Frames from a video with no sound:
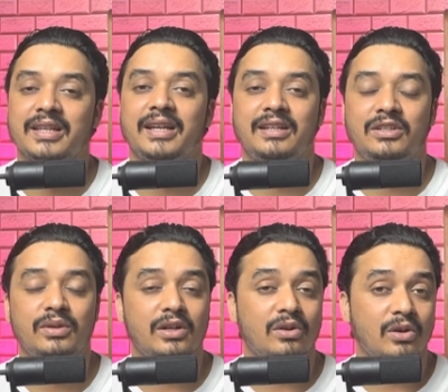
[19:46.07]
and you
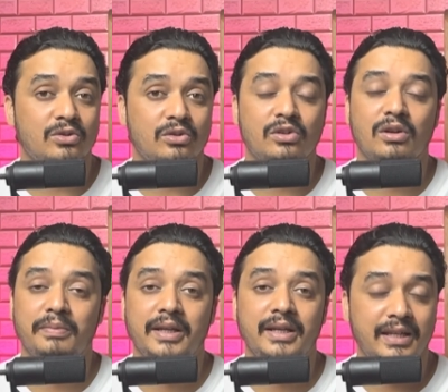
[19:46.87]
can also
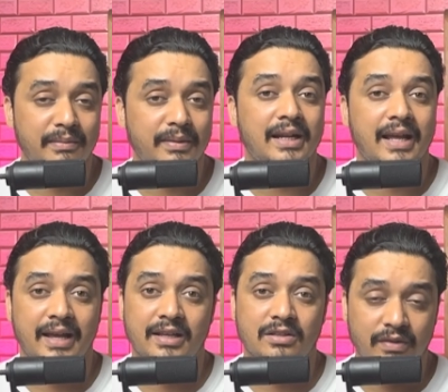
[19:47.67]
drop me an email
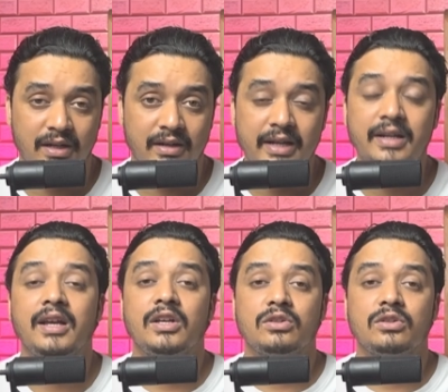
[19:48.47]
as well, right?